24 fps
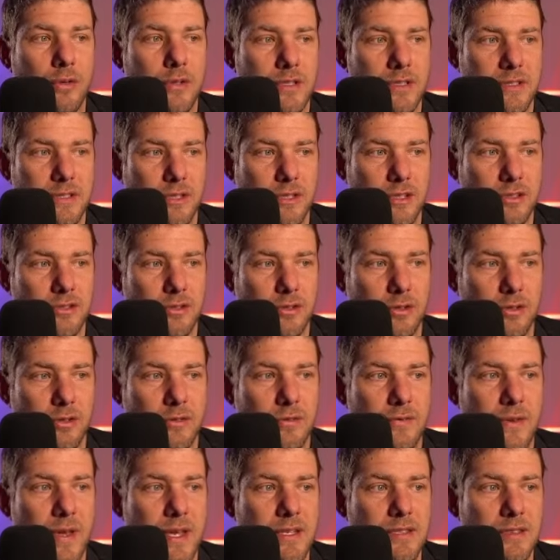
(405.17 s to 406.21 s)
He's going to turn to
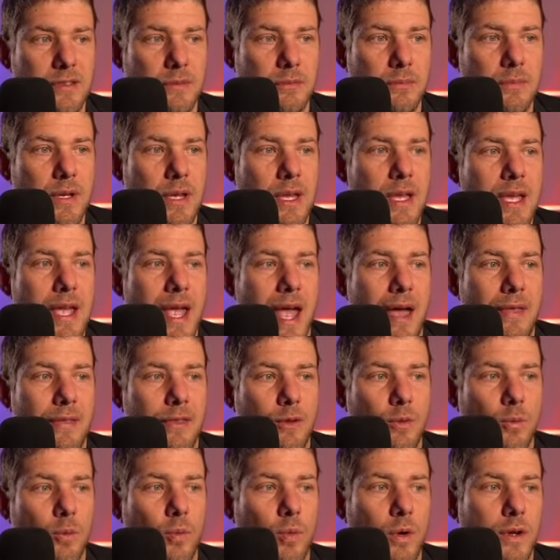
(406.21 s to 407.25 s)
face him, and
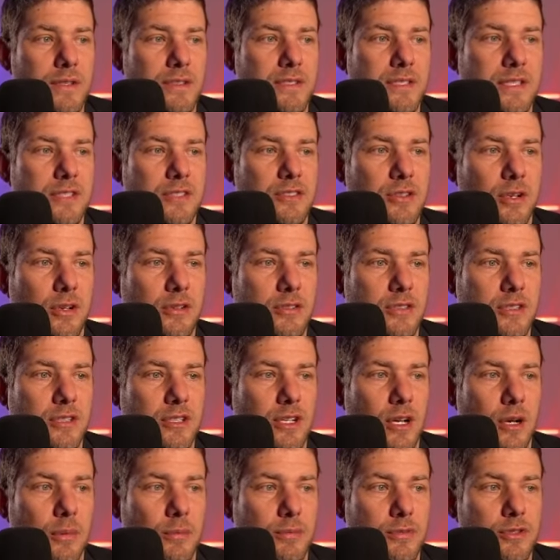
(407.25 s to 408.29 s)
then once he starts to
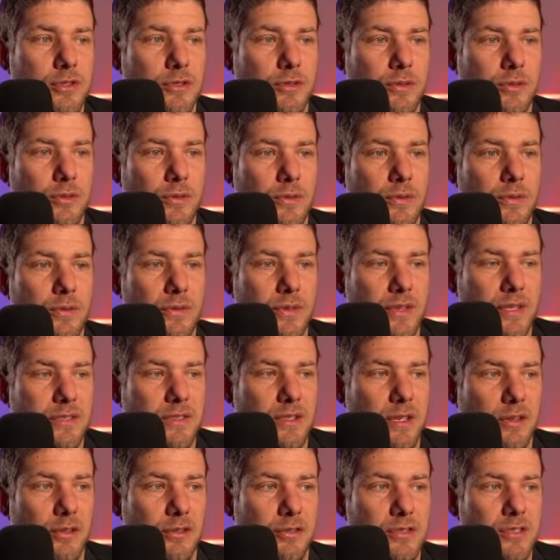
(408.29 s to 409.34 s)
come to this
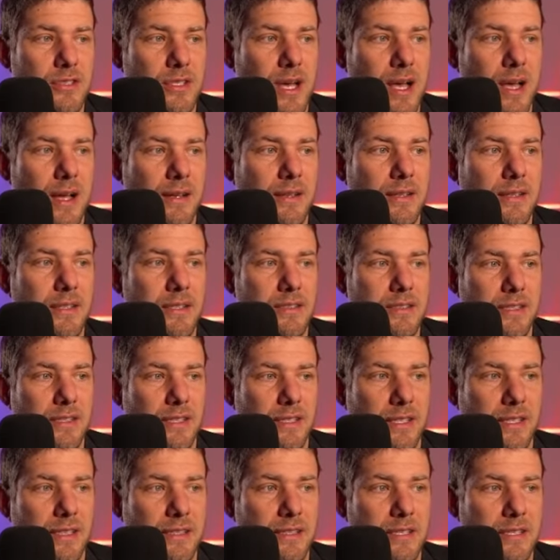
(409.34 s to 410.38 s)
other side, he's going
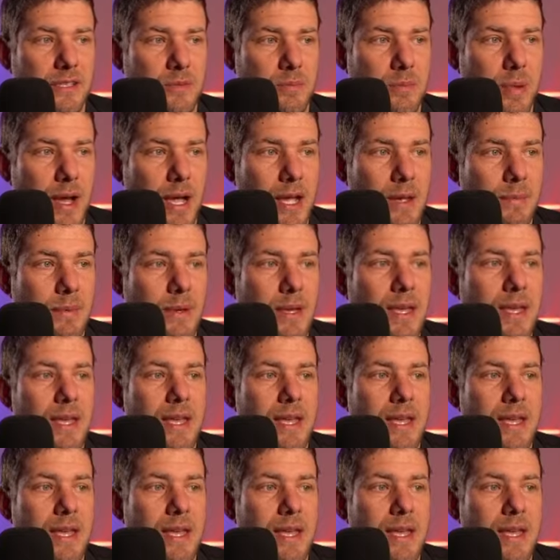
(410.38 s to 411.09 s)
to get to his pipe,